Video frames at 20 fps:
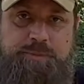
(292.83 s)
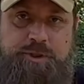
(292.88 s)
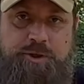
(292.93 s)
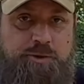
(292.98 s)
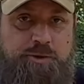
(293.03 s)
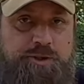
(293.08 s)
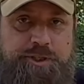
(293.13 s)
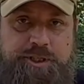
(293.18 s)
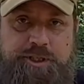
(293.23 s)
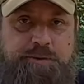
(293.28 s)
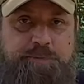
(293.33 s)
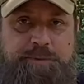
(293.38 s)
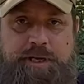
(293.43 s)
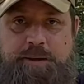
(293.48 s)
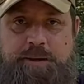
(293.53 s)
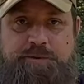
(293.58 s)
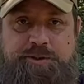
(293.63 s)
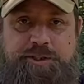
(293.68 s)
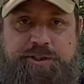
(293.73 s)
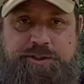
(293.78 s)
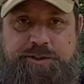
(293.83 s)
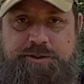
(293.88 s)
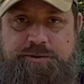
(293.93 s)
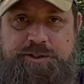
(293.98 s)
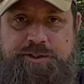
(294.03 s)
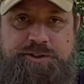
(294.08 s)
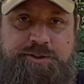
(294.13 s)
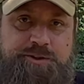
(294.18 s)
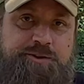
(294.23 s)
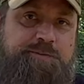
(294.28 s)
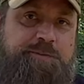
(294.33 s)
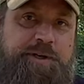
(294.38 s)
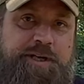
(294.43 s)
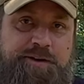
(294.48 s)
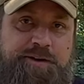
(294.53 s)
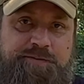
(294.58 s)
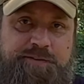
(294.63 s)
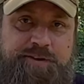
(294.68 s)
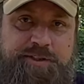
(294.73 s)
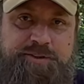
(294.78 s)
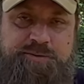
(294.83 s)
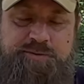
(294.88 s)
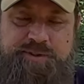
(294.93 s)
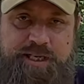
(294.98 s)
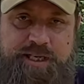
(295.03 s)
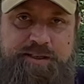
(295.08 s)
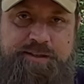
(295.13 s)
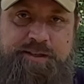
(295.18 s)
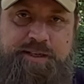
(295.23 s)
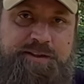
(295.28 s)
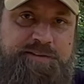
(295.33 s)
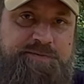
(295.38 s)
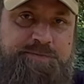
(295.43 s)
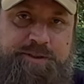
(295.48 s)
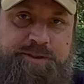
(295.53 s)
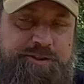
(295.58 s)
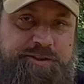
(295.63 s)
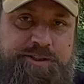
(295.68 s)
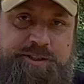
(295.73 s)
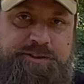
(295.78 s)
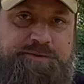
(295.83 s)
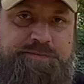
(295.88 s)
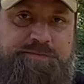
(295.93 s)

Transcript: You're only going to be able to do a certain amount of things with that knife, period.